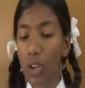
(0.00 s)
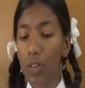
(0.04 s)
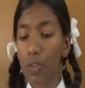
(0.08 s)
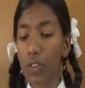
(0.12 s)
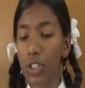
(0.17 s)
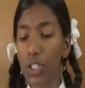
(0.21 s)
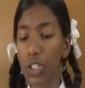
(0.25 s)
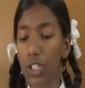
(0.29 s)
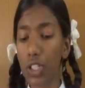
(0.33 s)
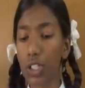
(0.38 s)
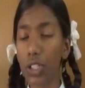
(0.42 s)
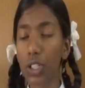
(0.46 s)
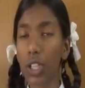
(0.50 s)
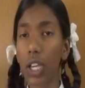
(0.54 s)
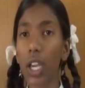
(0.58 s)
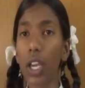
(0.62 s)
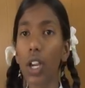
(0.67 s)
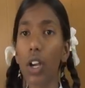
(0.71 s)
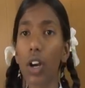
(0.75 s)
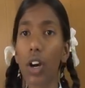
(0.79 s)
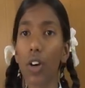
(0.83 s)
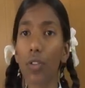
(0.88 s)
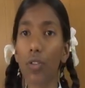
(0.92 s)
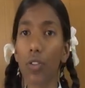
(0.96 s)
We should
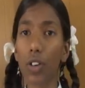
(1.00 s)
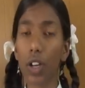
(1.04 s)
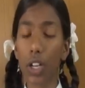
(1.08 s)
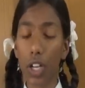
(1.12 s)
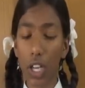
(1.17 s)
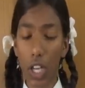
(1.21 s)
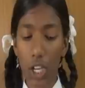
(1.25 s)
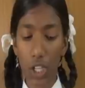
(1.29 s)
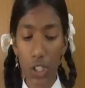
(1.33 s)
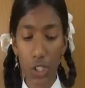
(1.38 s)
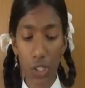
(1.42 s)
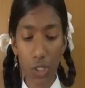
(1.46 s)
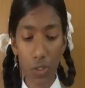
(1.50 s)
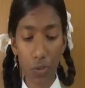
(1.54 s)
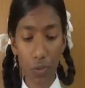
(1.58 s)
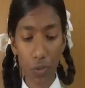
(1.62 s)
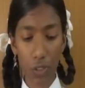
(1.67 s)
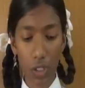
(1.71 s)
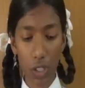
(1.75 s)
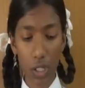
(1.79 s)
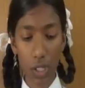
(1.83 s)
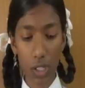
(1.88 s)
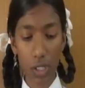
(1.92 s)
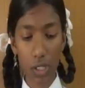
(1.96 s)
think of our nation
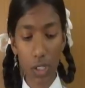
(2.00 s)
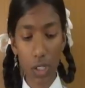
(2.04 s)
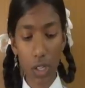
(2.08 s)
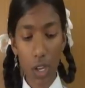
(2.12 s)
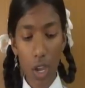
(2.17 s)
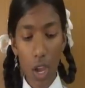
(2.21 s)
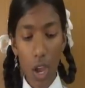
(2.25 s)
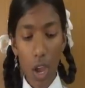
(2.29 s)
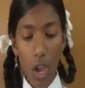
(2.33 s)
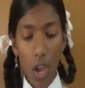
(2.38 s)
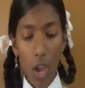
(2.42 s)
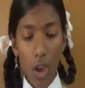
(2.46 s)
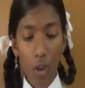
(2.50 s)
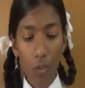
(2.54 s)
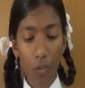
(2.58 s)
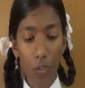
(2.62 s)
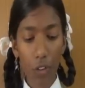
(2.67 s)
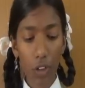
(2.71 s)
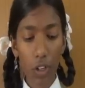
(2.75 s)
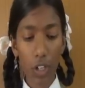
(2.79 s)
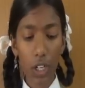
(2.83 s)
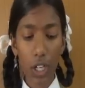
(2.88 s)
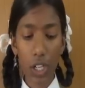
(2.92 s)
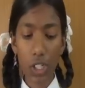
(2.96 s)
first,
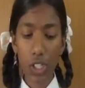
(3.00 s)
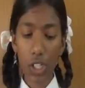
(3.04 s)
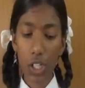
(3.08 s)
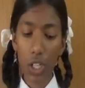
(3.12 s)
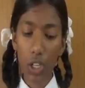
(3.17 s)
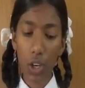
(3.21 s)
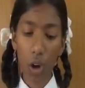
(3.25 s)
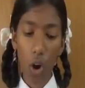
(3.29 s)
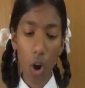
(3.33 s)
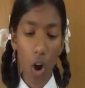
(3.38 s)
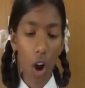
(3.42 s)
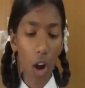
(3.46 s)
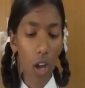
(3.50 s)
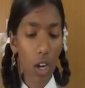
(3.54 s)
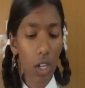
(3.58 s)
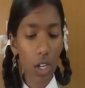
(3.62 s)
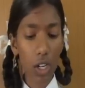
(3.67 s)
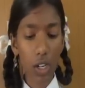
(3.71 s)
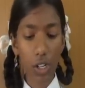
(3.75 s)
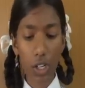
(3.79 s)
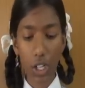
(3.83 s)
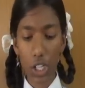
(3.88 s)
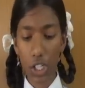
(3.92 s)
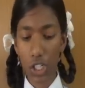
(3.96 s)
forgetting all
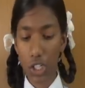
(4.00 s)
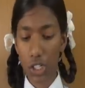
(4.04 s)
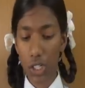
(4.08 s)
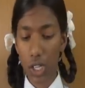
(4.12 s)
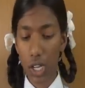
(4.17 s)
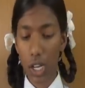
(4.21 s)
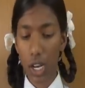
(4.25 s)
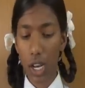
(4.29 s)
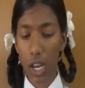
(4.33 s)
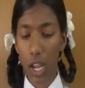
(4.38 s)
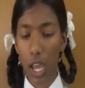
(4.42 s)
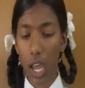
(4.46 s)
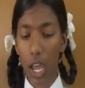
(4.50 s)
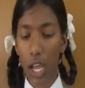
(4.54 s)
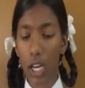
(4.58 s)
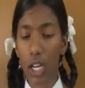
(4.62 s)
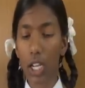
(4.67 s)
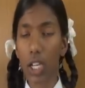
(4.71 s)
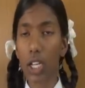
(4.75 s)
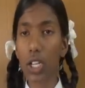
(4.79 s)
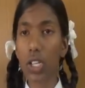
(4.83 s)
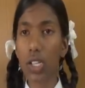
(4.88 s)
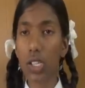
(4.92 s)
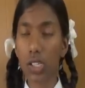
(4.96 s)
our regional and
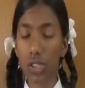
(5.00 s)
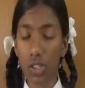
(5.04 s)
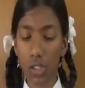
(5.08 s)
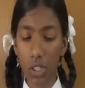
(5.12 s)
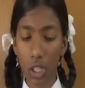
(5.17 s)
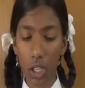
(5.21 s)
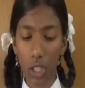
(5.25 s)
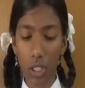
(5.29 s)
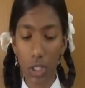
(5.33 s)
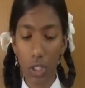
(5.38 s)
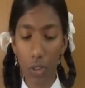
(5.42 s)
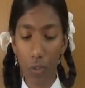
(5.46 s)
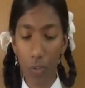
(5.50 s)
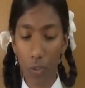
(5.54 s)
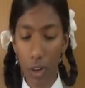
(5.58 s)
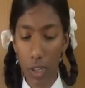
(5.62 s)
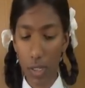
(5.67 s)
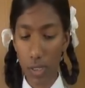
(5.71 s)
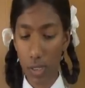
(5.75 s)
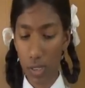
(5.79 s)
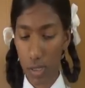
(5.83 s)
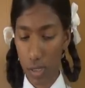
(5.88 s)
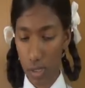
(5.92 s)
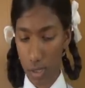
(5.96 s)
linguistic
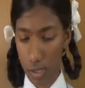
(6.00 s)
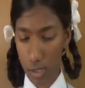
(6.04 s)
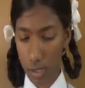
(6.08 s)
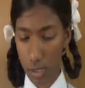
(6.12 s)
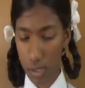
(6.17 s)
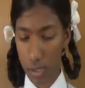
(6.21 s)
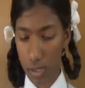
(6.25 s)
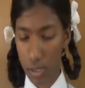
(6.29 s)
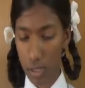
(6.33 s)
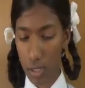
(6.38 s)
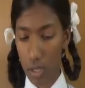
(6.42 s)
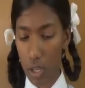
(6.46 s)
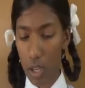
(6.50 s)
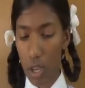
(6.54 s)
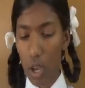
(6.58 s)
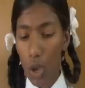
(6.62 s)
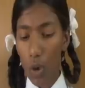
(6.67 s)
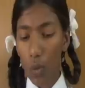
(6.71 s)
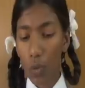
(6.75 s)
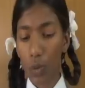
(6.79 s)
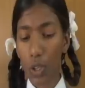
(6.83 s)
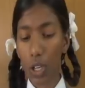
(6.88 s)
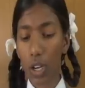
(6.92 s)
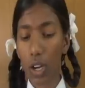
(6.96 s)
differences.
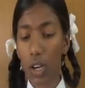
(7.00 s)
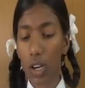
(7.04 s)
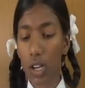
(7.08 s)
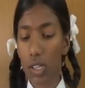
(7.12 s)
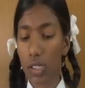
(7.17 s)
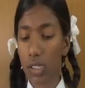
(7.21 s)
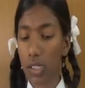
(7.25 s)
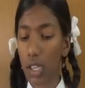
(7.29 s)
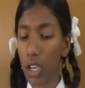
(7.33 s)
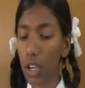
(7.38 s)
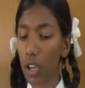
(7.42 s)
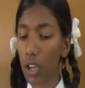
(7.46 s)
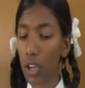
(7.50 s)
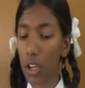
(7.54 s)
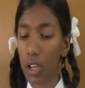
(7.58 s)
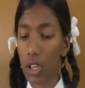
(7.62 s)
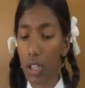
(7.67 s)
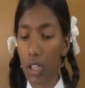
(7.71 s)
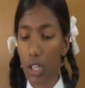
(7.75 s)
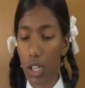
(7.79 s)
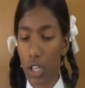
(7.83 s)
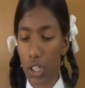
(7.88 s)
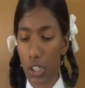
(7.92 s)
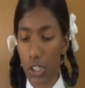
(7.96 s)
We are a secular
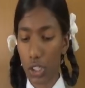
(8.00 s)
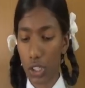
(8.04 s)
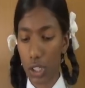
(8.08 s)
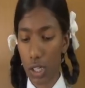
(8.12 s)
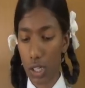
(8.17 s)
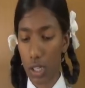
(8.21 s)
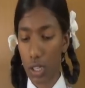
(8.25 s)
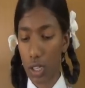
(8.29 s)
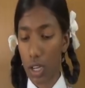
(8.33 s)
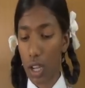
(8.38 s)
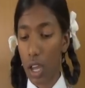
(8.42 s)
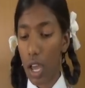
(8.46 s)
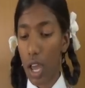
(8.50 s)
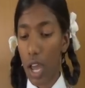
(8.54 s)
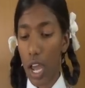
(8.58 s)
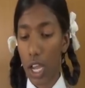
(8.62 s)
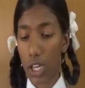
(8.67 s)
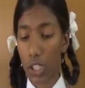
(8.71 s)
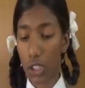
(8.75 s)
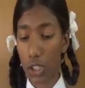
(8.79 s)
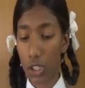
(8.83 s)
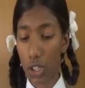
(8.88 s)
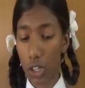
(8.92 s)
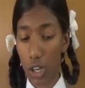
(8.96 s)
nation
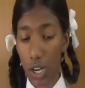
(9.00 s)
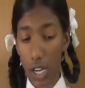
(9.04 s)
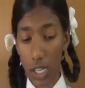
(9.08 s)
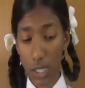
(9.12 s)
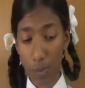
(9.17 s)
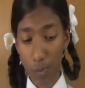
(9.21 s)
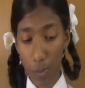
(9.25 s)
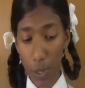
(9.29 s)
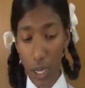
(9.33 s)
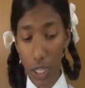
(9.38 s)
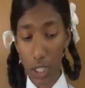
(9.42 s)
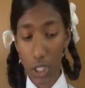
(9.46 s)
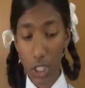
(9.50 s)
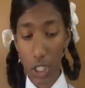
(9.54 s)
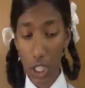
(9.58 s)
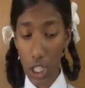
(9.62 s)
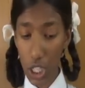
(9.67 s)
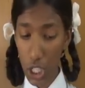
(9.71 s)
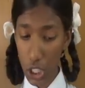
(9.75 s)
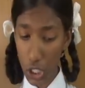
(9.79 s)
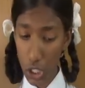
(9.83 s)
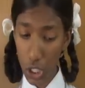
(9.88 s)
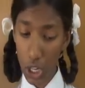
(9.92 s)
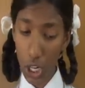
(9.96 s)
and should respect
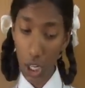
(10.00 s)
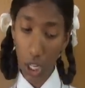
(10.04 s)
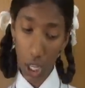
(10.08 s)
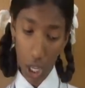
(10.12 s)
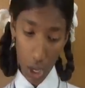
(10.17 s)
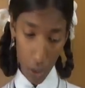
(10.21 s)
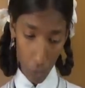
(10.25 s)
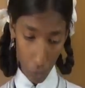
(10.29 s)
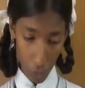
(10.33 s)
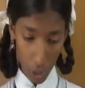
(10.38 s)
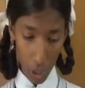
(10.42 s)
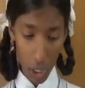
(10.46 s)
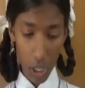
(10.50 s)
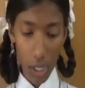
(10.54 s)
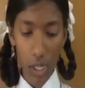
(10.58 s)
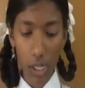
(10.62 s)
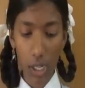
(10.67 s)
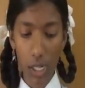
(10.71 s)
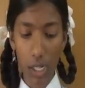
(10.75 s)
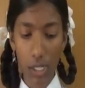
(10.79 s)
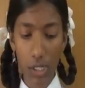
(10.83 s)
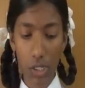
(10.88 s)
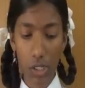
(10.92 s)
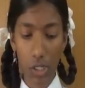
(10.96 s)
each and every
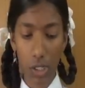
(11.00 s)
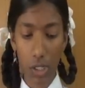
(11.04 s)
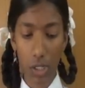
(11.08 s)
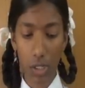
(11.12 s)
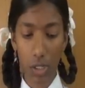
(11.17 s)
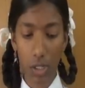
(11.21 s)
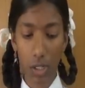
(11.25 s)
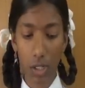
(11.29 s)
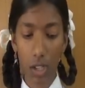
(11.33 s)
religion.